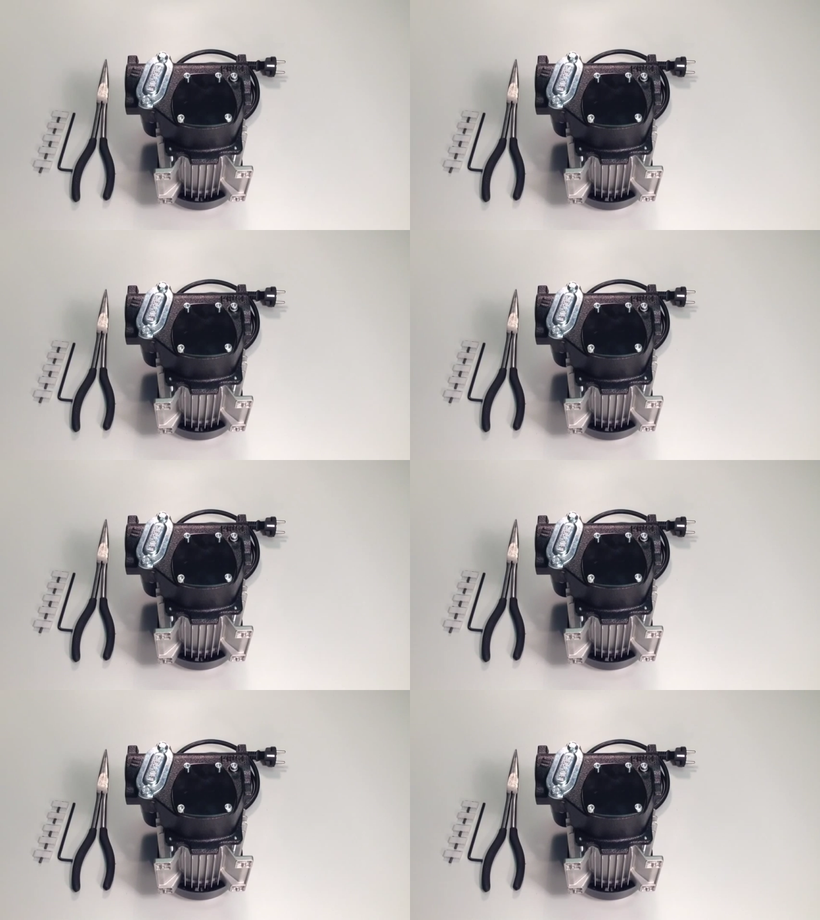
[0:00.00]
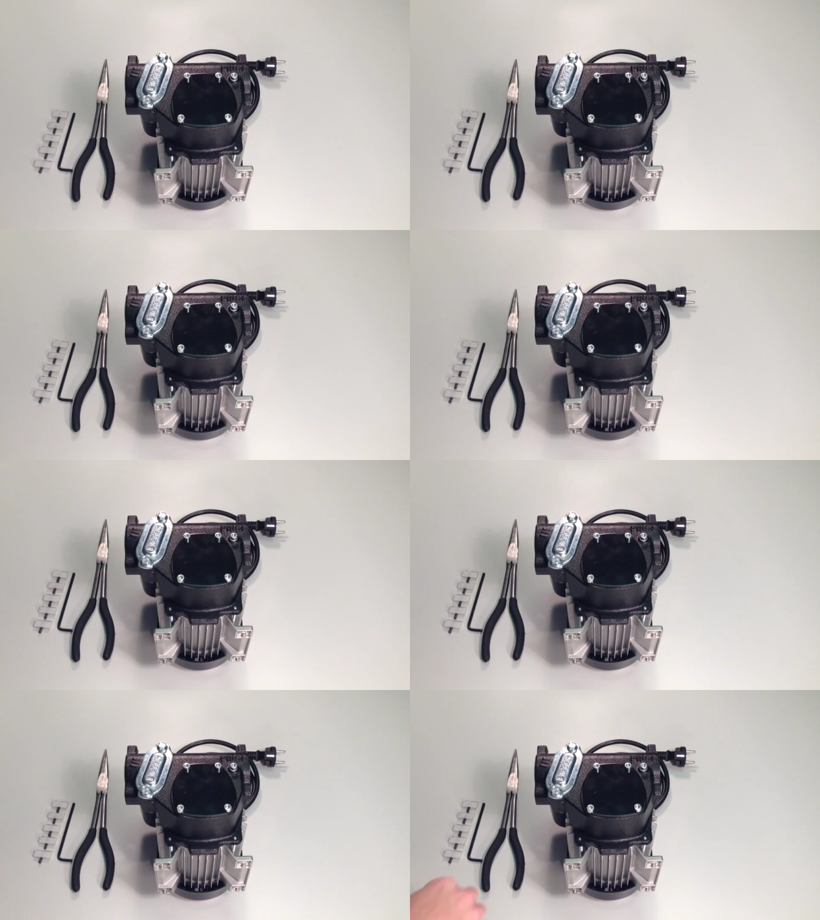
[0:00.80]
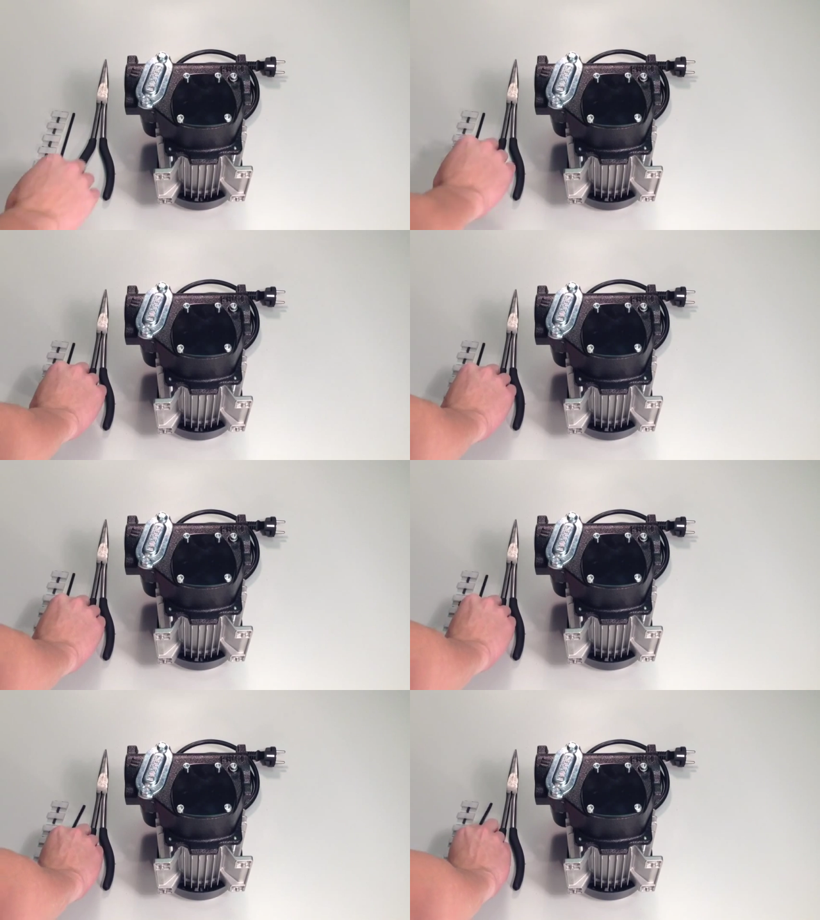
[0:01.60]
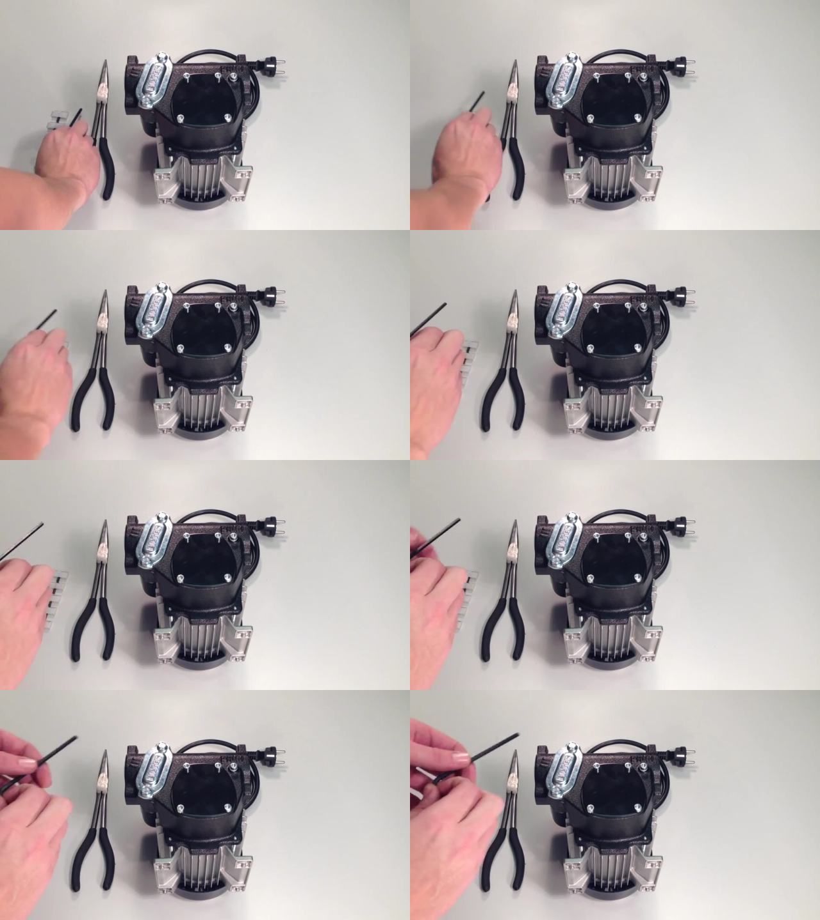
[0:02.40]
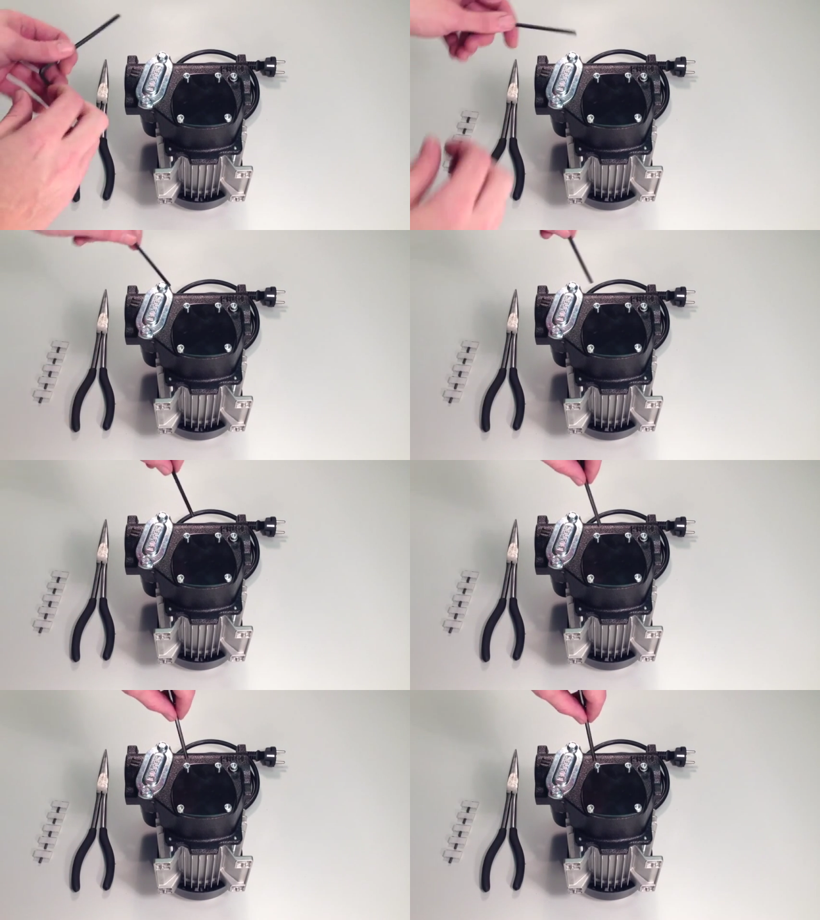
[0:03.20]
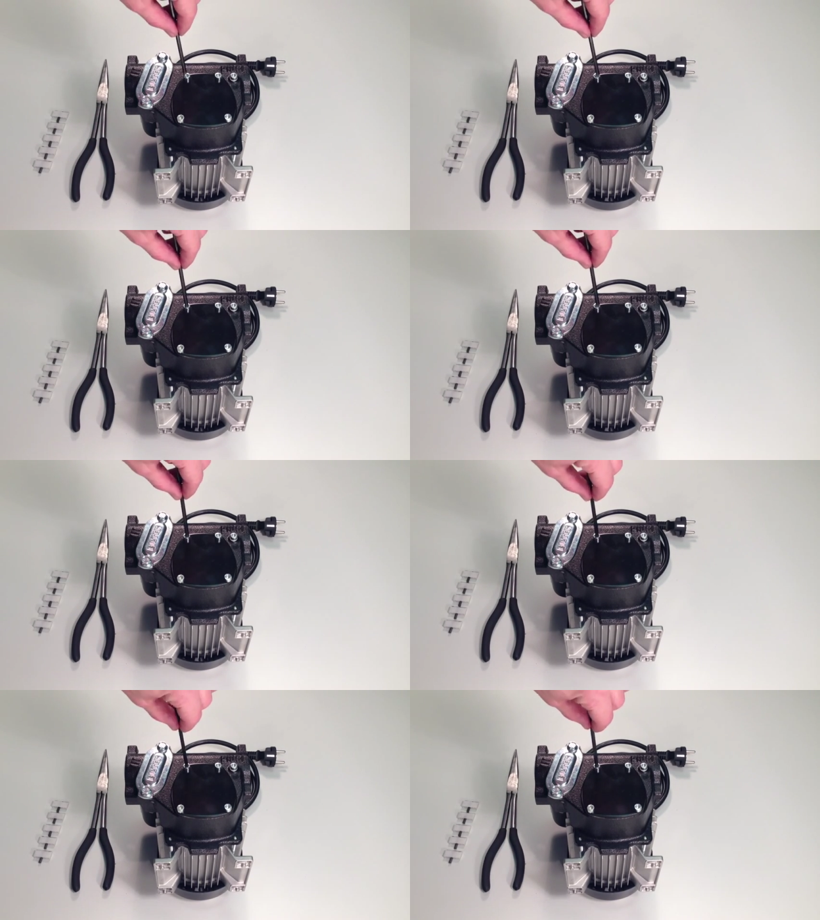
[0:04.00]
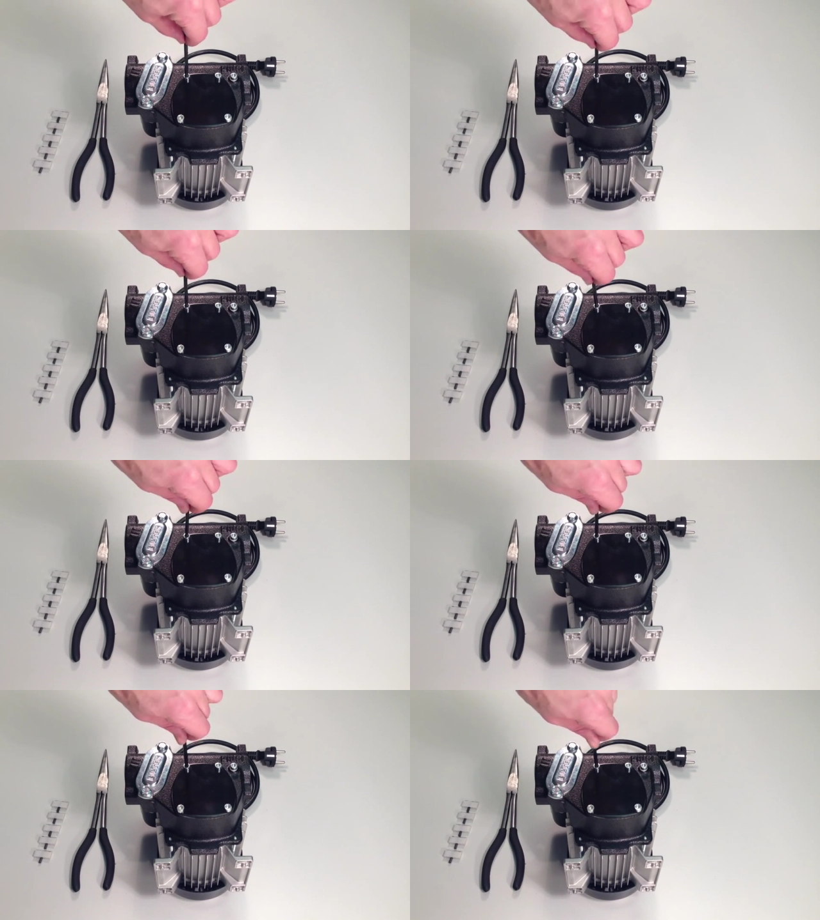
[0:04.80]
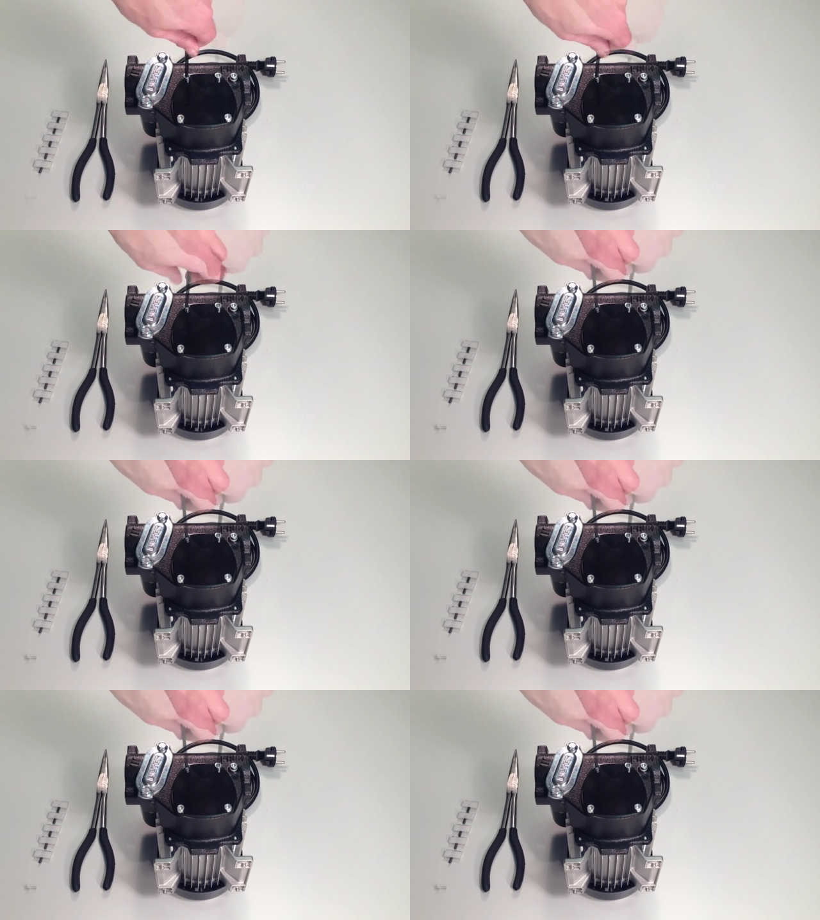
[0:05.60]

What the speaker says: [unreadable: no face in view]